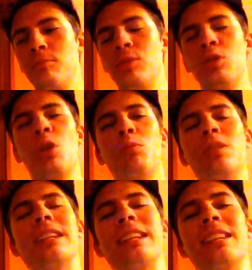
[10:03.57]
you don't
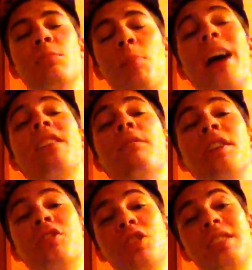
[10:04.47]
really need to buy a
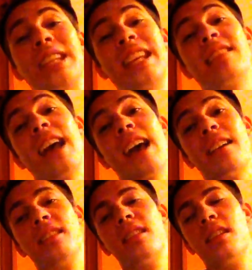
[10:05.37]
device just to get that.
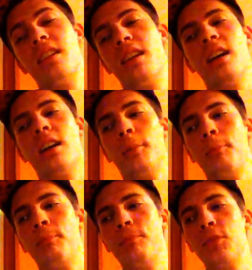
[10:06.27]

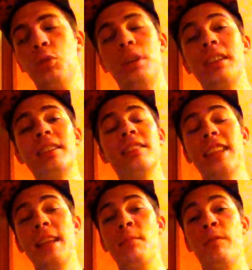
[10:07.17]
You'll get the
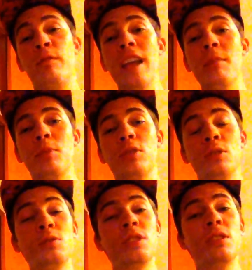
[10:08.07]
same vape
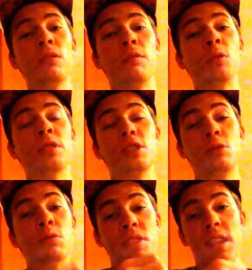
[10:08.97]
using your Voltage,
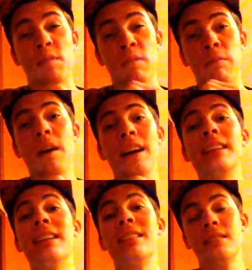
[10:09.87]
you'll just have to
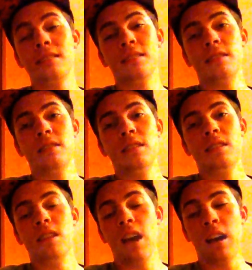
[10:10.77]
find it
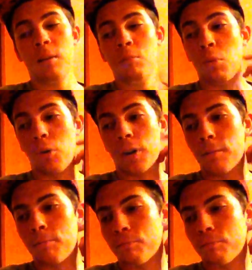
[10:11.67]
more.